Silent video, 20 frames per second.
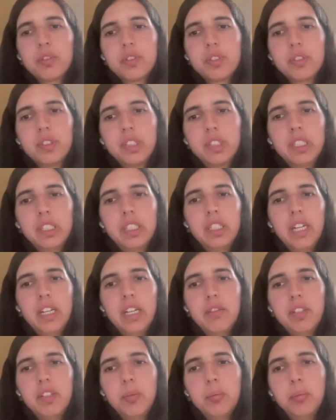ones
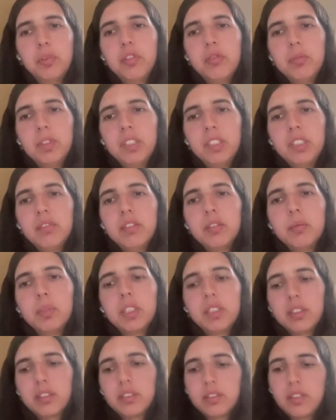have an improvement even,
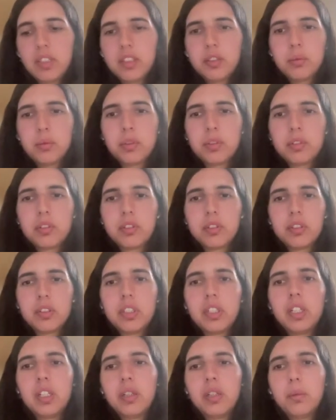because the last ones
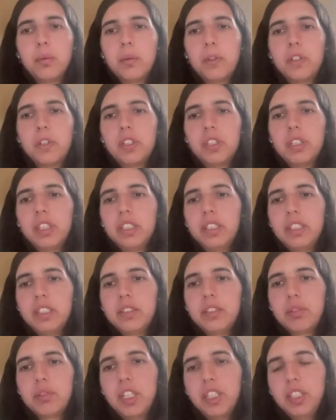were in
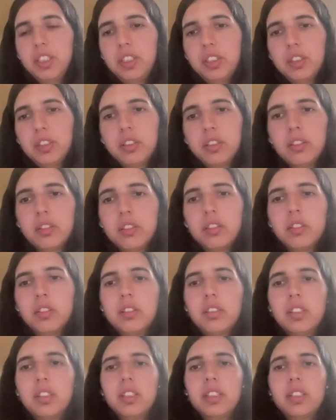this range,
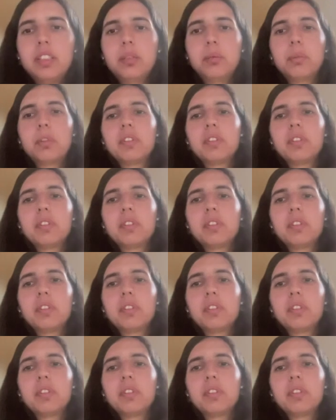and these